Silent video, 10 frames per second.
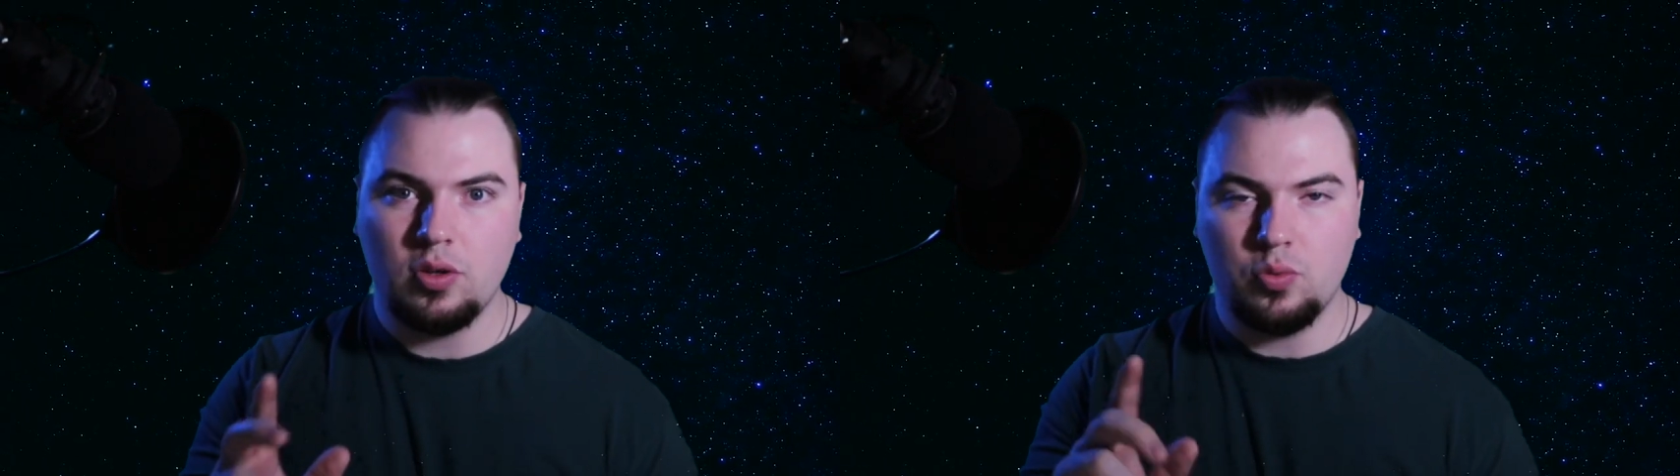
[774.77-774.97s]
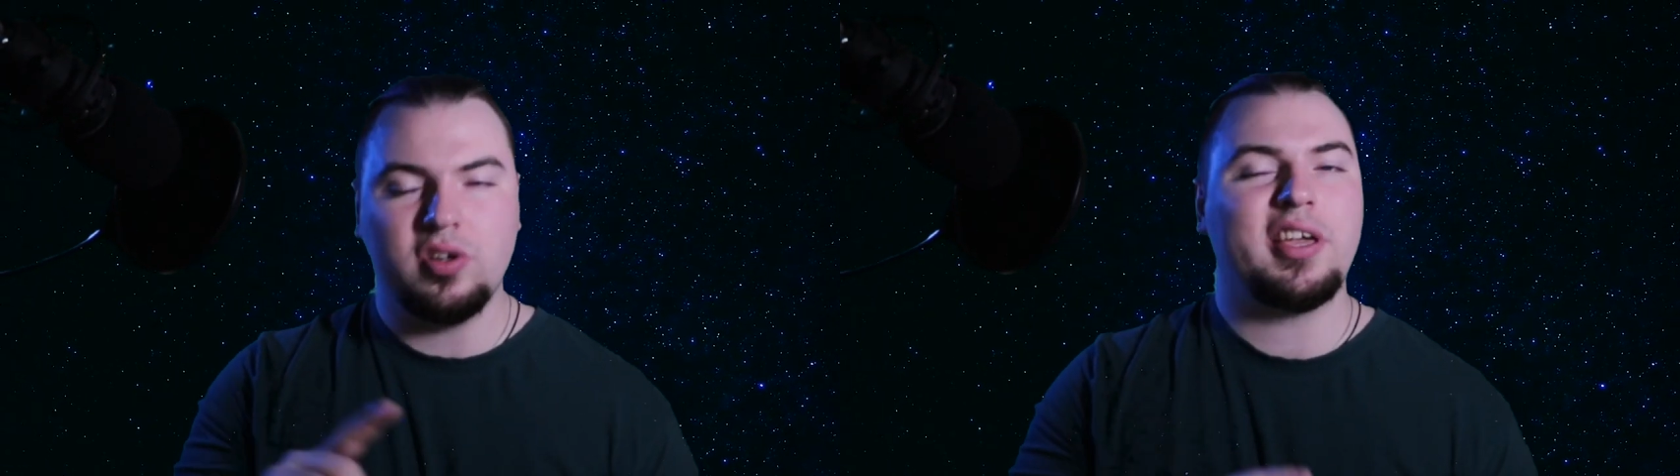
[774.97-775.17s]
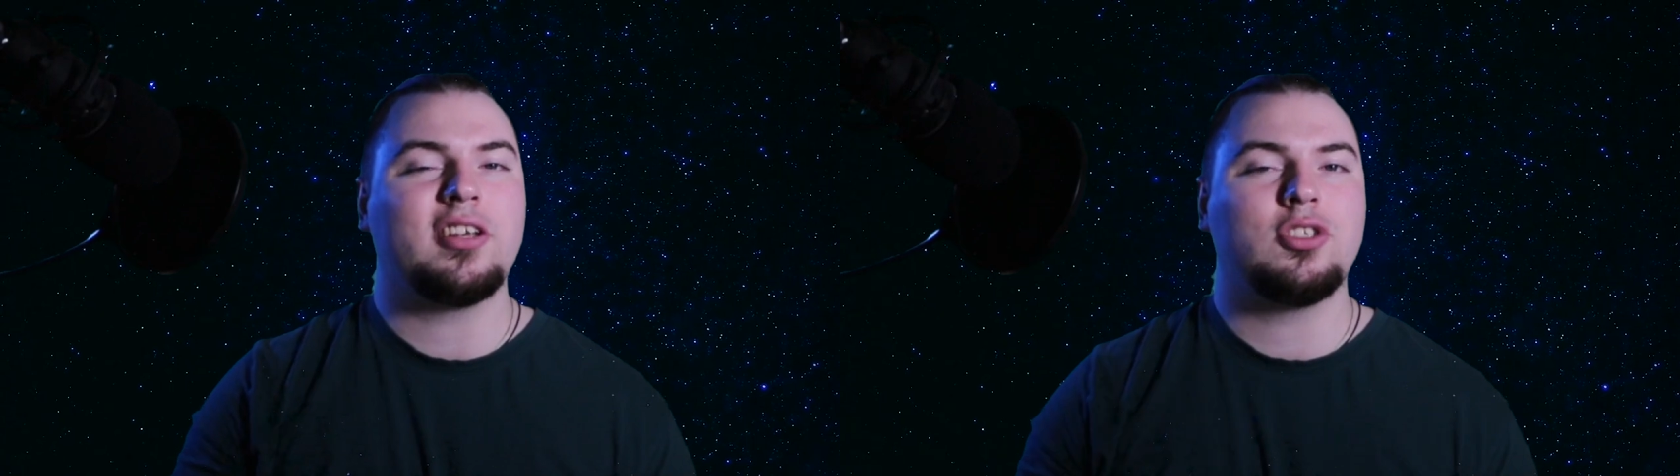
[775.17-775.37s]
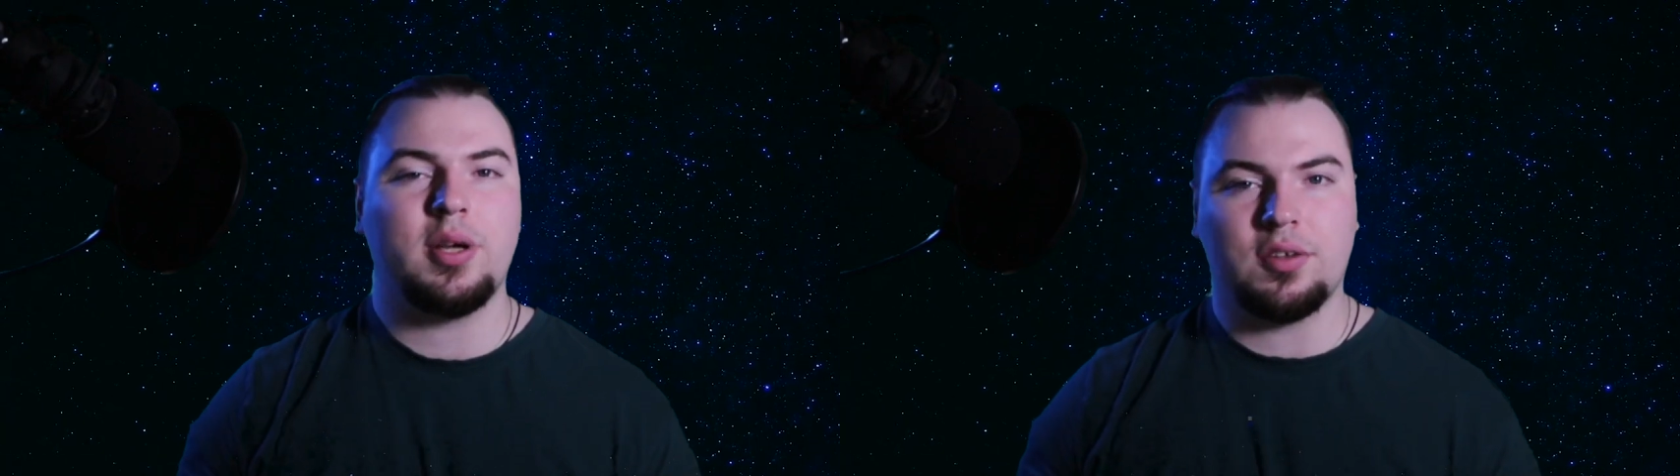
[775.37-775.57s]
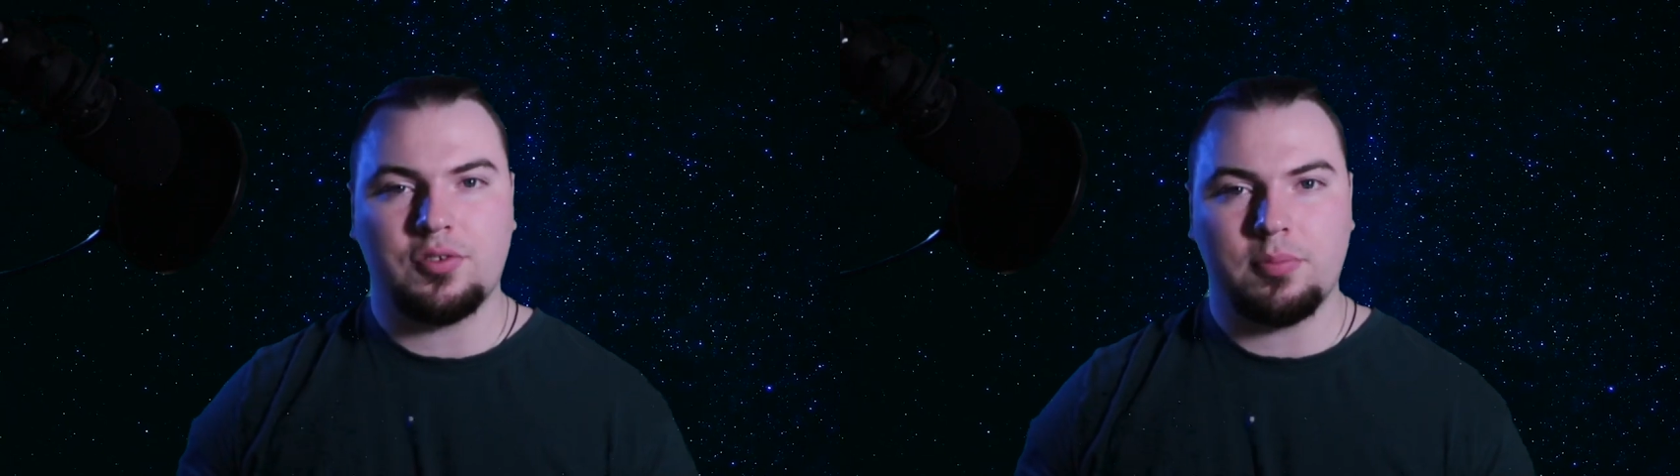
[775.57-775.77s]
will get you
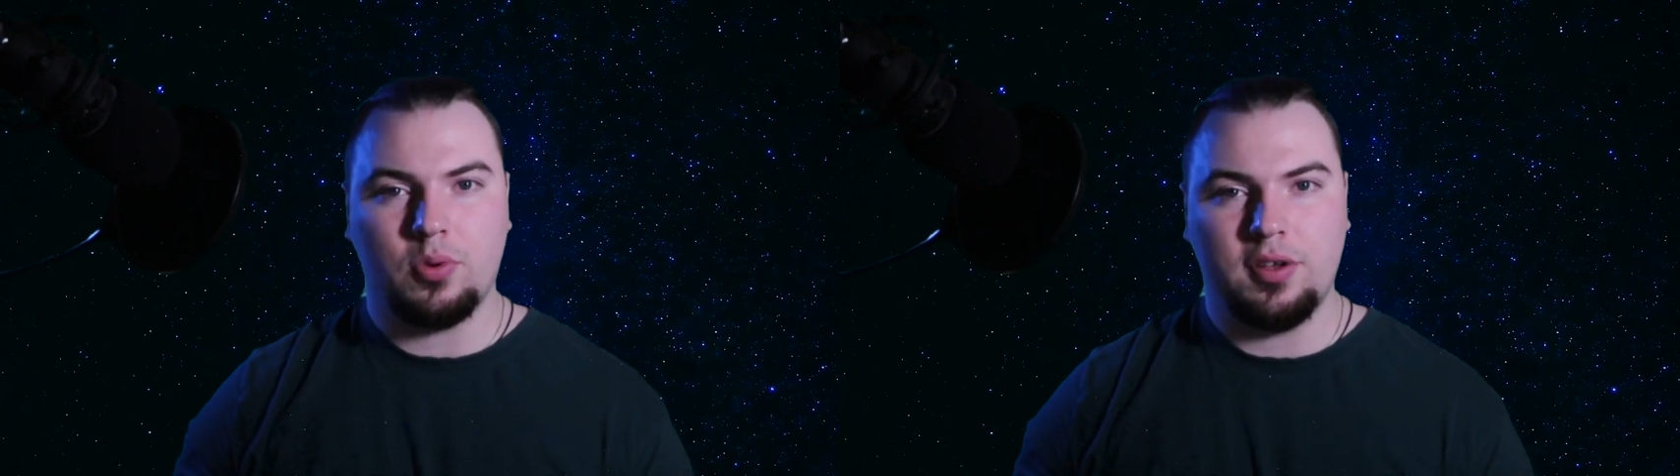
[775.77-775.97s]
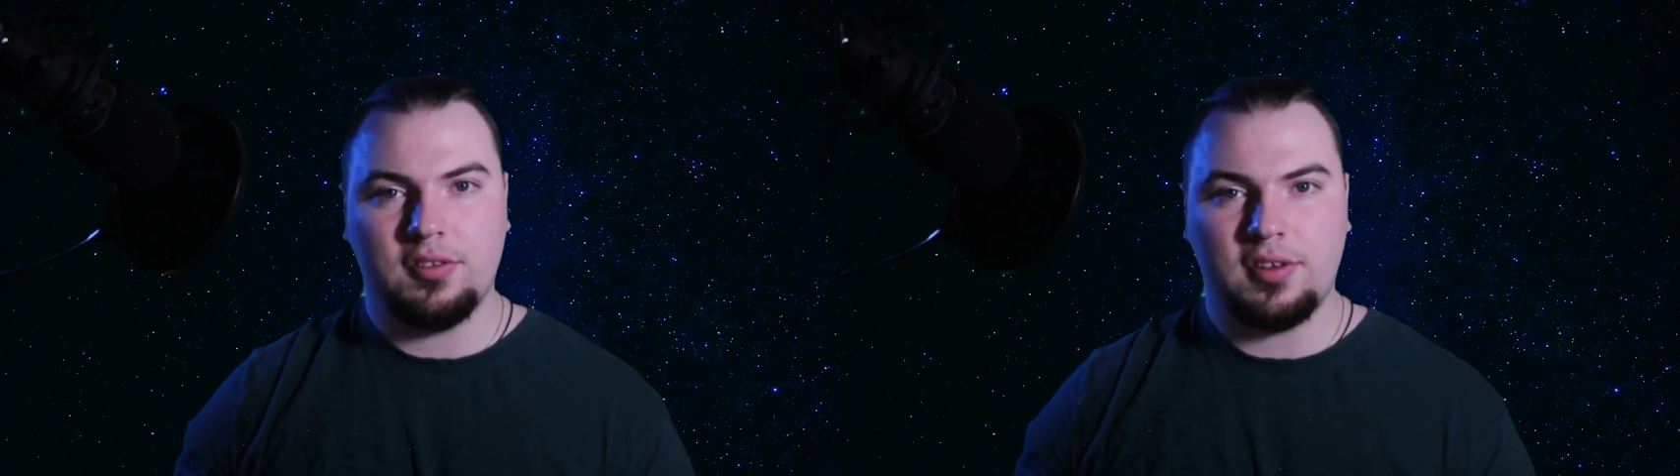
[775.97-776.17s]
extra points.